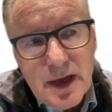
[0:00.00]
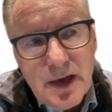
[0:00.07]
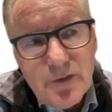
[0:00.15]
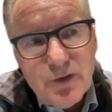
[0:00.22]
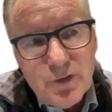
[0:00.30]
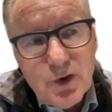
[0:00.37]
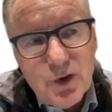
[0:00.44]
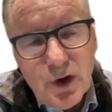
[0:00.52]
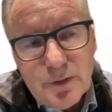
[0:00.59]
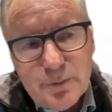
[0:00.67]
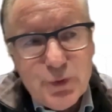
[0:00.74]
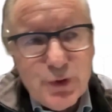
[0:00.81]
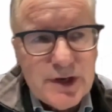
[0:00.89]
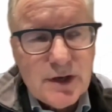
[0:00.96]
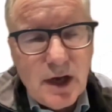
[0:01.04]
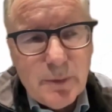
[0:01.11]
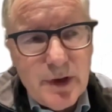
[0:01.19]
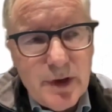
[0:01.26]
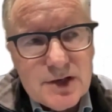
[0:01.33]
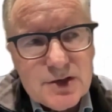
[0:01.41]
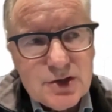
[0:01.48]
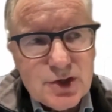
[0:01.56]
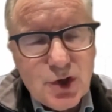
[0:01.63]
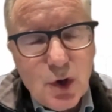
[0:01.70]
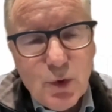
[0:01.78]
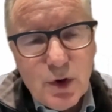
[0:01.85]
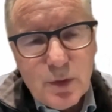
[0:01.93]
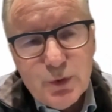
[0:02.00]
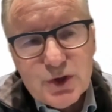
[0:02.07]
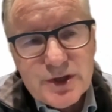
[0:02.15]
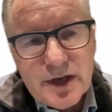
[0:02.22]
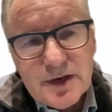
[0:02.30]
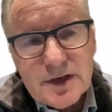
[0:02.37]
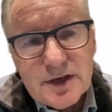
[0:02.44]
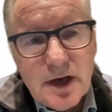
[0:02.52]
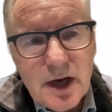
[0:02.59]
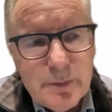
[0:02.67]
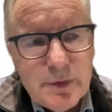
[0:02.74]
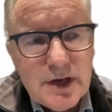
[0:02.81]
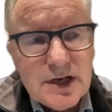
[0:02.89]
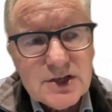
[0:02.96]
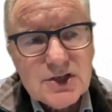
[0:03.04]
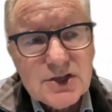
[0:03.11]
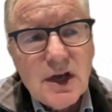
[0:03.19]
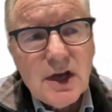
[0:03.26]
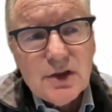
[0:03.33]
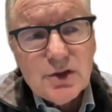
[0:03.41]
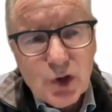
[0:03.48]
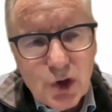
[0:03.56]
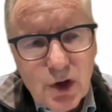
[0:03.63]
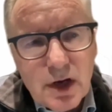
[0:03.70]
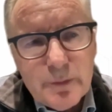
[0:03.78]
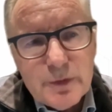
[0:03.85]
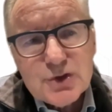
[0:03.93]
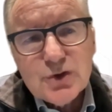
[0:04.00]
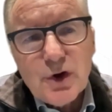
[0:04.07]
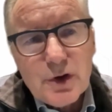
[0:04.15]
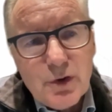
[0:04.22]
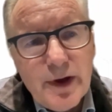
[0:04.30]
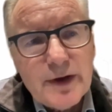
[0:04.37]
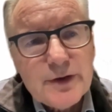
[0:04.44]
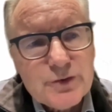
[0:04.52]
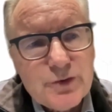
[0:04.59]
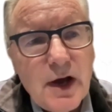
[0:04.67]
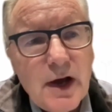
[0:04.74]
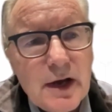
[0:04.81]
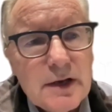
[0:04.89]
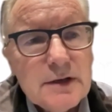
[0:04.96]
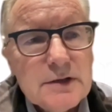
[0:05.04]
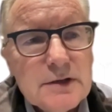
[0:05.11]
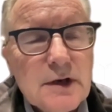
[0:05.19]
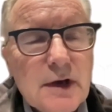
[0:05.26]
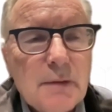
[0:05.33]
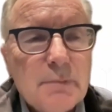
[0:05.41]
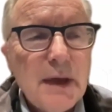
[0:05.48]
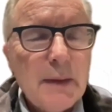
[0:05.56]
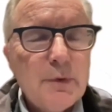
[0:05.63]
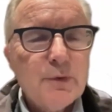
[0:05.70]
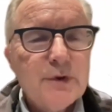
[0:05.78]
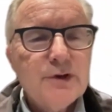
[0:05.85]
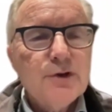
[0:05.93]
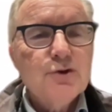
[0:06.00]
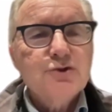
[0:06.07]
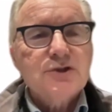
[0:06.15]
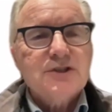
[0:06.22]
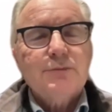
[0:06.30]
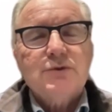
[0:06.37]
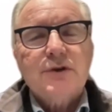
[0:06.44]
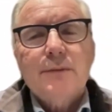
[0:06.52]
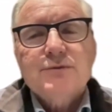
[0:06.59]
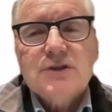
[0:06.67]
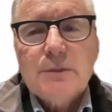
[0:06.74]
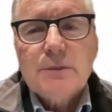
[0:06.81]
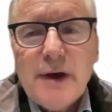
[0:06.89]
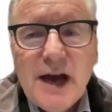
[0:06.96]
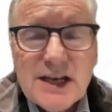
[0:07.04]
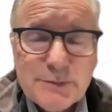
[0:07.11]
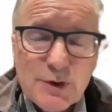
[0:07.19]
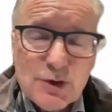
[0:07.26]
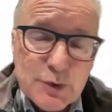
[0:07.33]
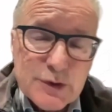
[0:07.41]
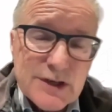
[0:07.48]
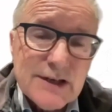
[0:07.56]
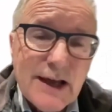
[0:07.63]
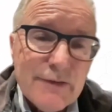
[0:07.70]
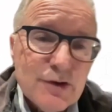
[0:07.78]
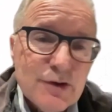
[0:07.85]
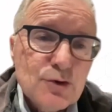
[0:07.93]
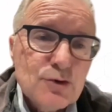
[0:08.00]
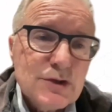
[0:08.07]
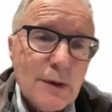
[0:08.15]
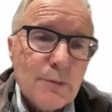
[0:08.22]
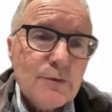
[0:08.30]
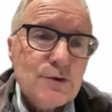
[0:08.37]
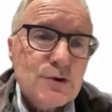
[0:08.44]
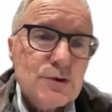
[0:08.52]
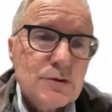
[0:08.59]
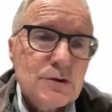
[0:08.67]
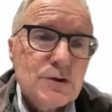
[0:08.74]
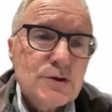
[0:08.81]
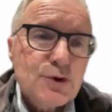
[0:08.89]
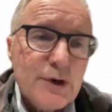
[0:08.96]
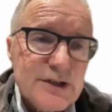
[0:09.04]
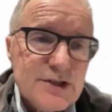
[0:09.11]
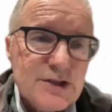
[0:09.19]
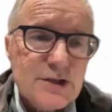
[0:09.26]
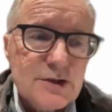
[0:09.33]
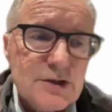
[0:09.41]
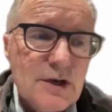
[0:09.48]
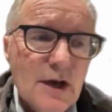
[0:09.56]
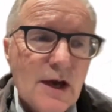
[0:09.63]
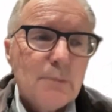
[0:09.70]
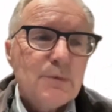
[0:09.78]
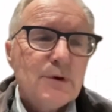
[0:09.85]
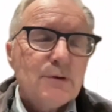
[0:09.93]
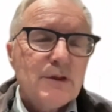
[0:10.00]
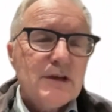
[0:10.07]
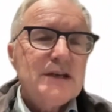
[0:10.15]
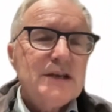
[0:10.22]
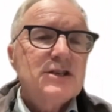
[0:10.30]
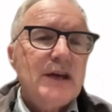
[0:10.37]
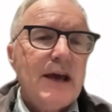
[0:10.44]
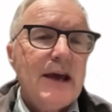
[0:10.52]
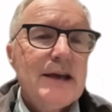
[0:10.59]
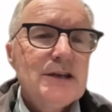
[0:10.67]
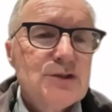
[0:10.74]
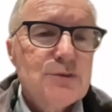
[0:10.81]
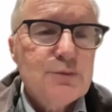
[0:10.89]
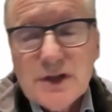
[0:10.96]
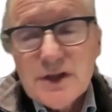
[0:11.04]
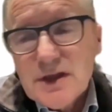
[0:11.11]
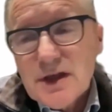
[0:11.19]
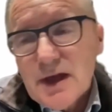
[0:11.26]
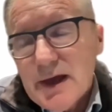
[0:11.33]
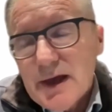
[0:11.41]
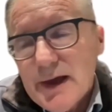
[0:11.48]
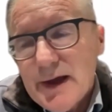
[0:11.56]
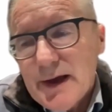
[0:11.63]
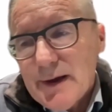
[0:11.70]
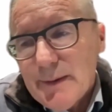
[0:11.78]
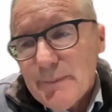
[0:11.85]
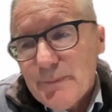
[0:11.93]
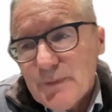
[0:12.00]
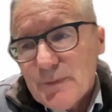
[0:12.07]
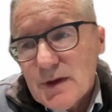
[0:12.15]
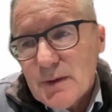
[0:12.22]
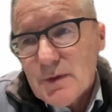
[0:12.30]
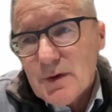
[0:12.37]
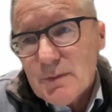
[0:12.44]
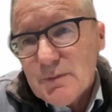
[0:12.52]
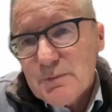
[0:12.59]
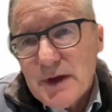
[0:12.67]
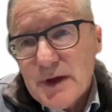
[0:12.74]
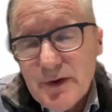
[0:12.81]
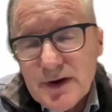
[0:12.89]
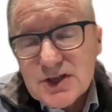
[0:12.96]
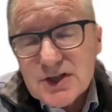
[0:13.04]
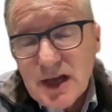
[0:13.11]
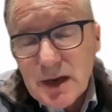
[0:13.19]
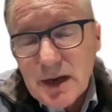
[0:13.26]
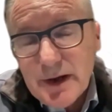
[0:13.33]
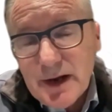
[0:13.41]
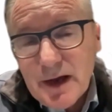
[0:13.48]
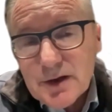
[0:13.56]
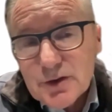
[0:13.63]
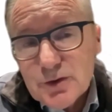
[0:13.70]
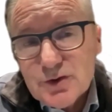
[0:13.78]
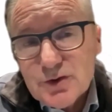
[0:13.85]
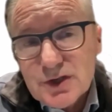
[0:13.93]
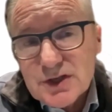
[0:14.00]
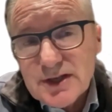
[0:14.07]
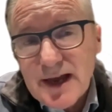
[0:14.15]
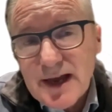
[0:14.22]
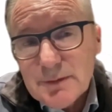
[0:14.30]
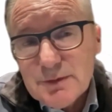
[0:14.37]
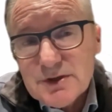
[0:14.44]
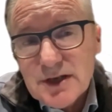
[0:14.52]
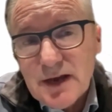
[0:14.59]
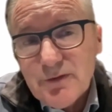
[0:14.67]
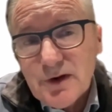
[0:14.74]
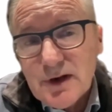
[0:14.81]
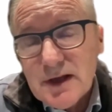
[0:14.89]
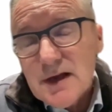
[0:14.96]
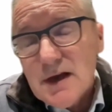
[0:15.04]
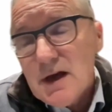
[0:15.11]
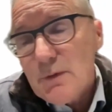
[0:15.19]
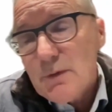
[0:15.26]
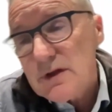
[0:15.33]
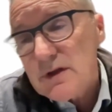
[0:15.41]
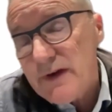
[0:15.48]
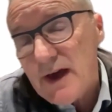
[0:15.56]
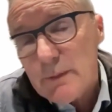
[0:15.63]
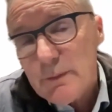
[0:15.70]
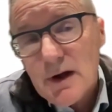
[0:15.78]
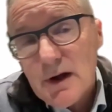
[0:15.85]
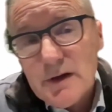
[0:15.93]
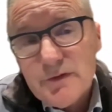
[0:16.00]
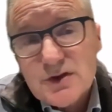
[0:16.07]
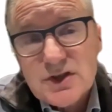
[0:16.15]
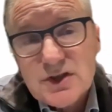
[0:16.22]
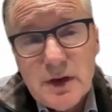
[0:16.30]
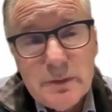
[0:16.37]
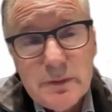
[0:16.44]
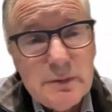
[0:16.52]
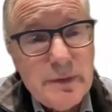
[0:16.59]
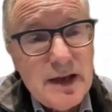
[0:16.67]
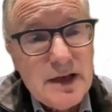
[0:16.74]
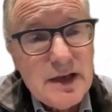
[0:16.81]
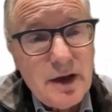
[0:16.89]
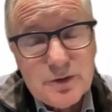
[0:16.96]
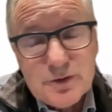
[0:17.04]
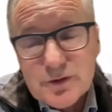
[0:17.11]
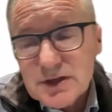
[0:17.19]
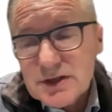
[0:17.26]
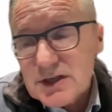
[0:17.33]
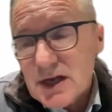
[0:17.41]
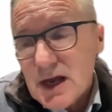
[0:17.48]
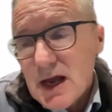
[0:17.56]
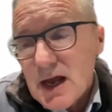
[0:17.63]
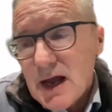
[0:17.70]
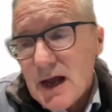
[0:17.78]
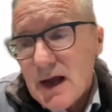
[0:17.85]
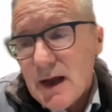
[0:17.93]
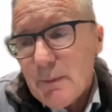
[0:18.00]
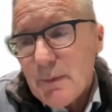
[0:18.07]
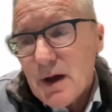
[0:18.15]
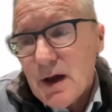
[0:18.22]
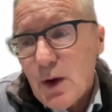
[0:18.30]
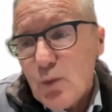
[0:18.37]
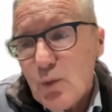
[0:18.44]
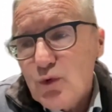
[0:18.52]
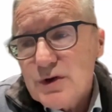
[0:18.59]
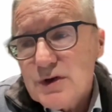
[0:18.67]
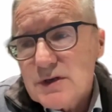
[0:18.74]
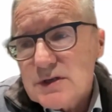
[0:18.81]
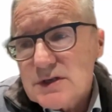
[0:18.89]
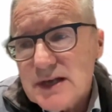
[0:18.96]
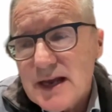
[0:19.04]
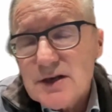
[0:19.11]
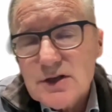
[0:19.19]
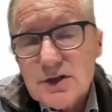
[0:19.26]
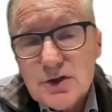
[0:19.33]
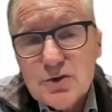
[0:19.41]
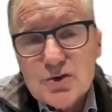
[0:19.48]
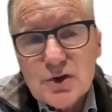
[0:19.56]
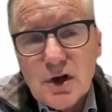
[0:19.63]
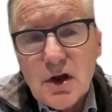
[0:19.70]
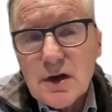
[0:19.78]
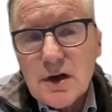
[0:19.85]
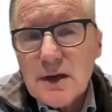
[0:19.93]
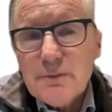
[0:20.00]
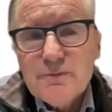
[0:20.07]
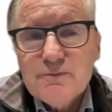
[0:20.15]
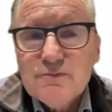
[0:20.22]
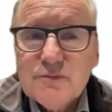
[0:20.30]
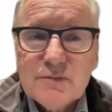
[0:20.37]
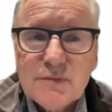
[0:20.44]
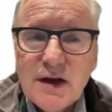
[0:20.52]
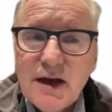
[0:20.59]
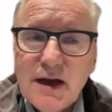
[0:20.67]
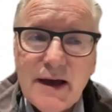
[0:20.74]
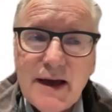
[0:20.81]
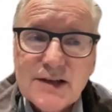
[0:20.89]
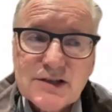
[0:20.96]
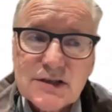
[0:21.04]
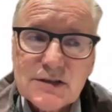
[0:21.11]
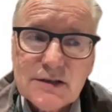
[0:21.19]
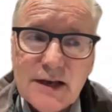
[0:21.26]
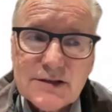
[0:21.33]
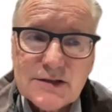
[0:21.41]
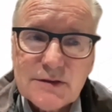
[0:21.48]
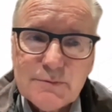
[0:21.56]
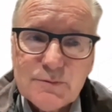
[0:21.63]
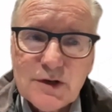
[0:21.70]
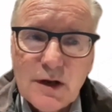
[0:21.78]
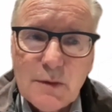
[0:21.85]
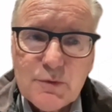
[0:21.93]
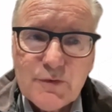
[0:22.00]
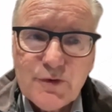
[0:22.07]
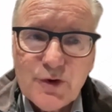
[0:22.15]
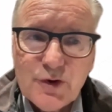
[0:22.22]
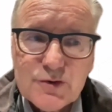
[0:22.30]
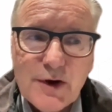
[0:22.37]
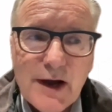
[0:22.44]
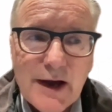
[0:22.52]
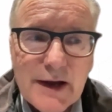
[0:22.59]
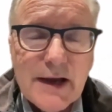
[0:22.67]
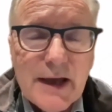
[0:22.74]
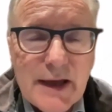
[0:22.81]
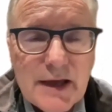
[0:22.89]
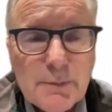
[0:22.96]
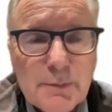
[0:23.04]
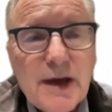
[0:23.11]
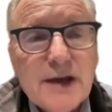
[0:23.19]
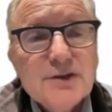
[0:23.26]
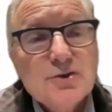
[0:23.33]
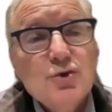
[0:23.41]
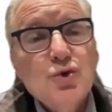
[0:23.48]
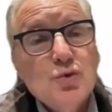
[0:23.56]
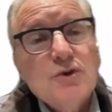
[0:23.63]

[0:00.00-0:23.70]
if you've got pre-diabetes and you don't want to push that into diabetes, nilotinib is not a great drug. And maybe we used it sometimes in the past because we didn't have a huge number of choices. But these days, with better understanding about how to use dasatinib safely, with the availability of asciminib in many countries, I wouldn't tend to use nilotinib as a preferred drug in a patient who